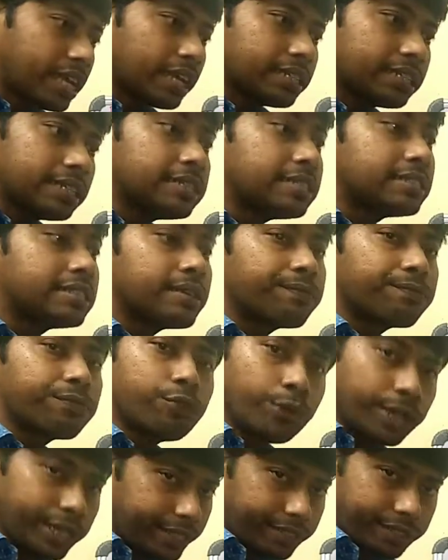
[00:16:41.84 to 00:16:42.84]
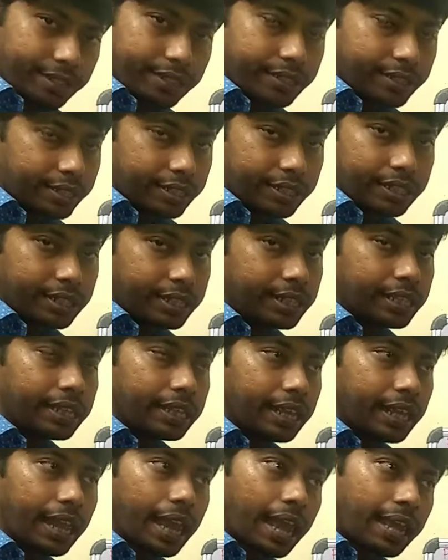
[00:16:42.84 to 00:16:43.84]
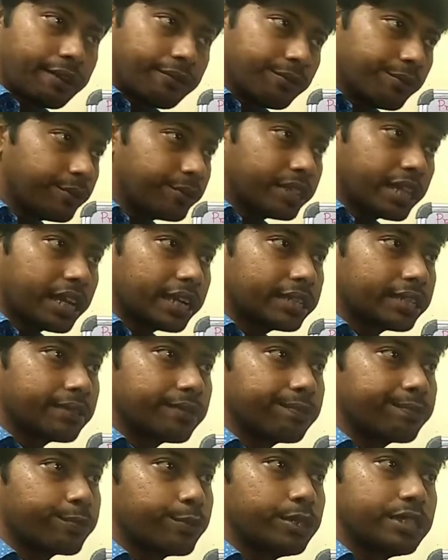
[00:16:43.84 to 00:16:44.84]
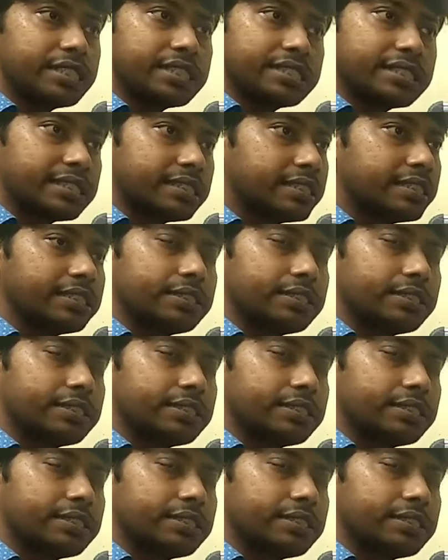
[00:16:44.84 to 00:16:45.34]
air is a fluid. I know that fluid is